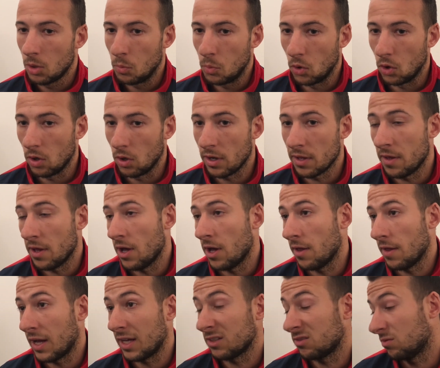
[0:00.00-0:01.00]
But
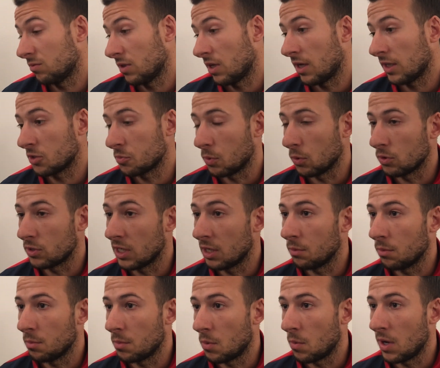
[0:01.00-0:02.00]
I spoke down
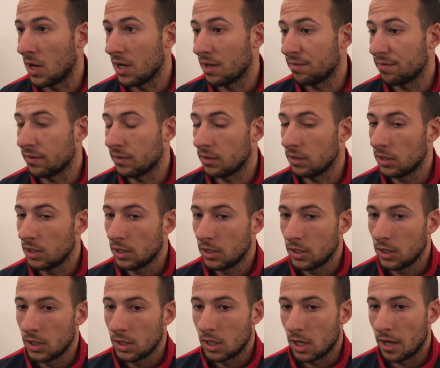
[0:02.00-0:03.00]
with my wife,
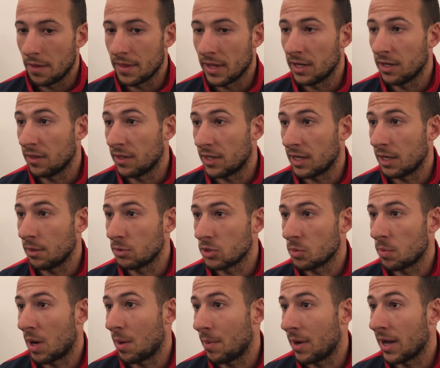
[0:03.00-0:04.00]
and at the end of the day, it was
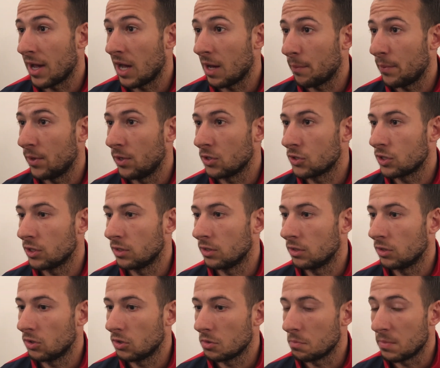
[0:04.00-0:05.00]
about my happiness
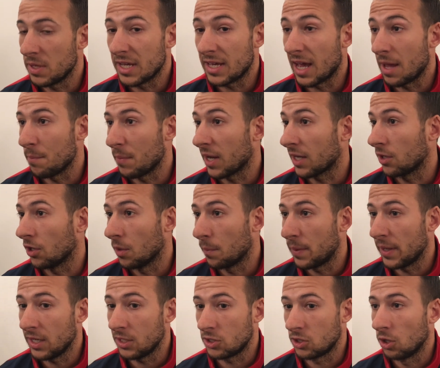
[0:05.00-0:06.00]
and me getting back on the
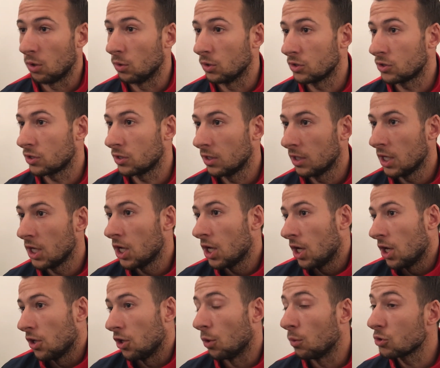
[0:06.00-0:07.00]
pitch. No one's
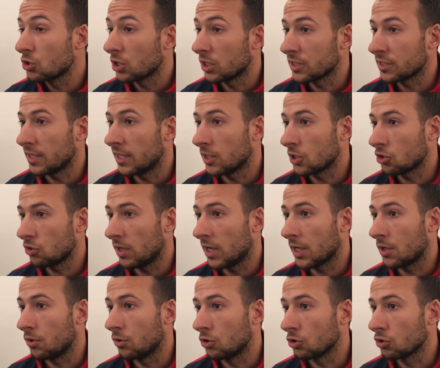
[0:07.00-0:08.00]
going to sign a striker
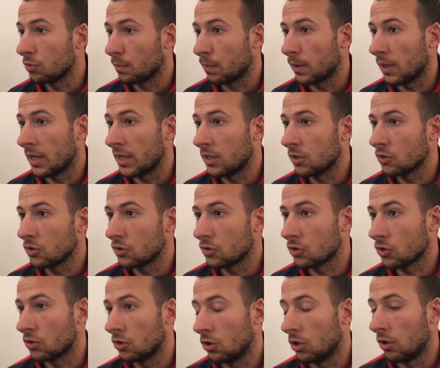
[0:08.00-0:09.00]
who doesn't play and doesn't
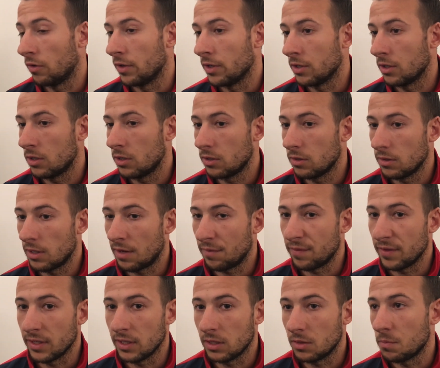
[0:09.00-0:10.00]
score, and I
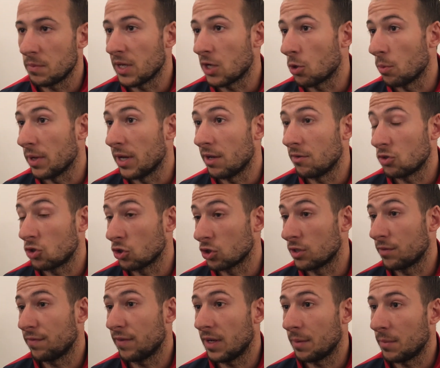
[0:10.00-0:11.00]
think me coming here has
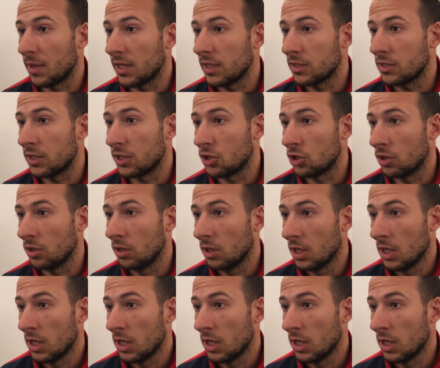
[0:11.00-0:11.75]
justified my decision.